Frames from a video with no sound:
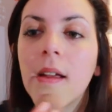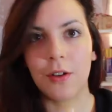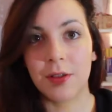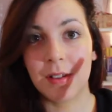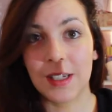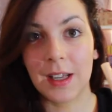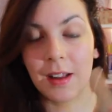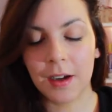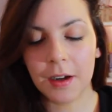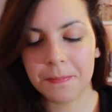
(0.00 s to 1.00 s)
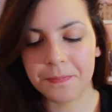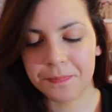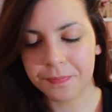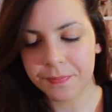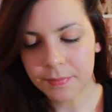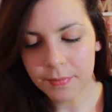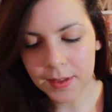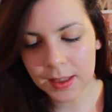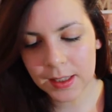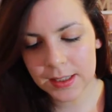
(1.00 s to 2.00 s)
Concealer.
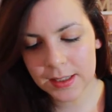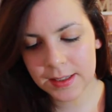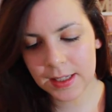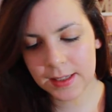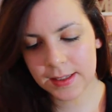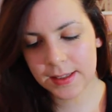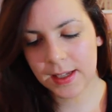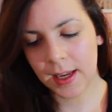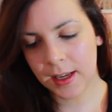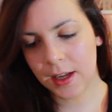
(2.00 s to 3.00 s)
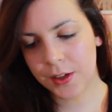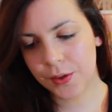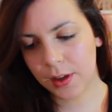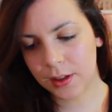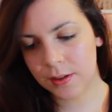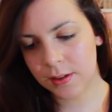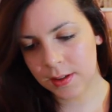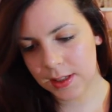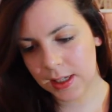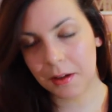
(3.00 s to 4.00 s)
This is the Stay Natural
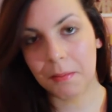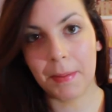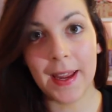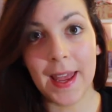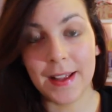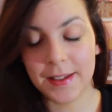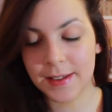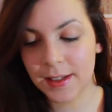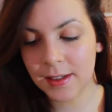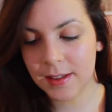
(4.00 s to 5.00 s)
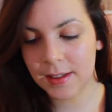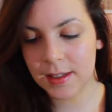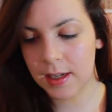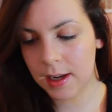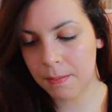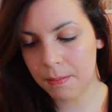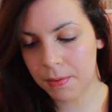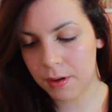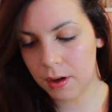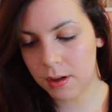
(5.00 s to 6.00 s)
Concealer by Essence, the
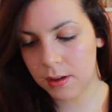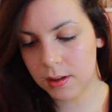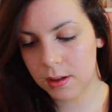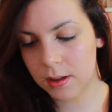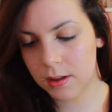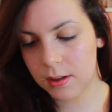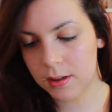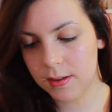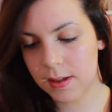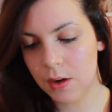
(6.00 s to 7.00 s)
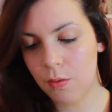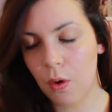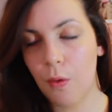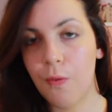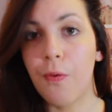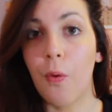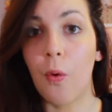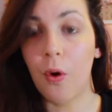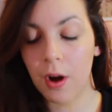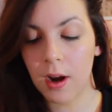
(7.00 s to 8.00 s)
number
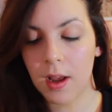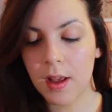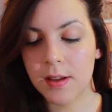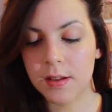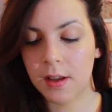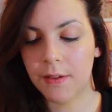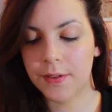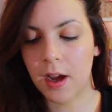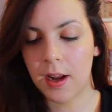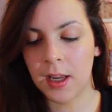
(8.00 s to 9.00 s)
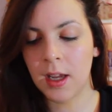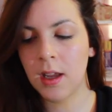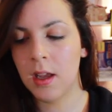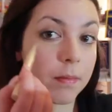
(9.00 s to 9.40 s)
04, Soft Honey.